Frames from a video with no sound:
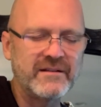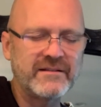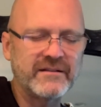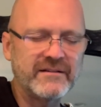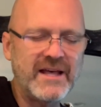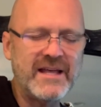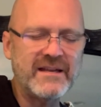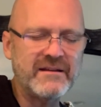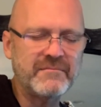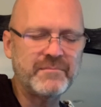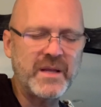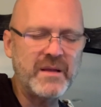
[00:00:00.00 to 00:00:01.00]
to
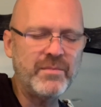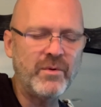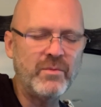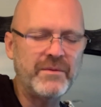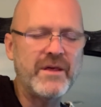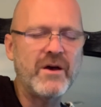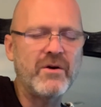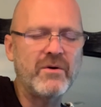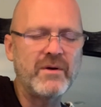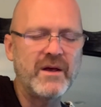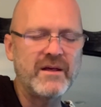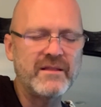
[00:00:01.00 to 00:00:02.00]
let people
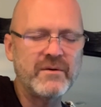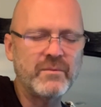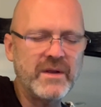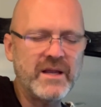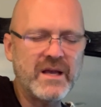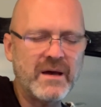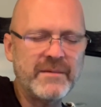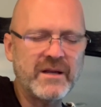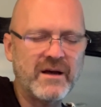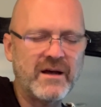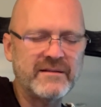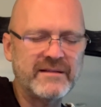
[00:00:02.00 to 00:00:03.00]
know that we come in
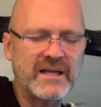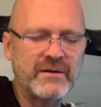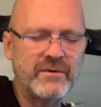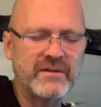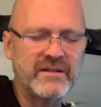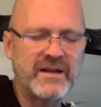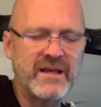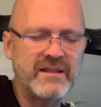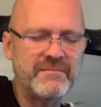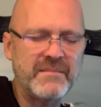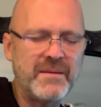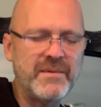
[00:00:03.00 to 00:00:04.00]
contact with today
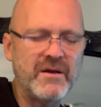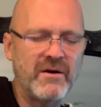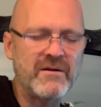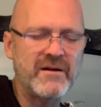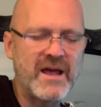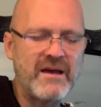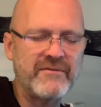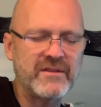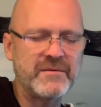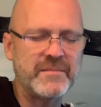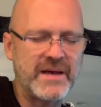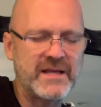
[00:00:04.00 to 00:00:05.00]
that maybe aren't having
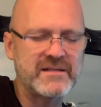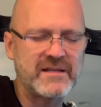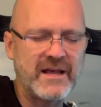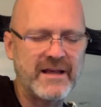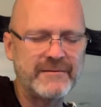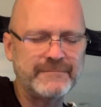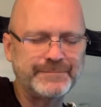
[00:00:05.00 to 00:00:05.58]
the best day,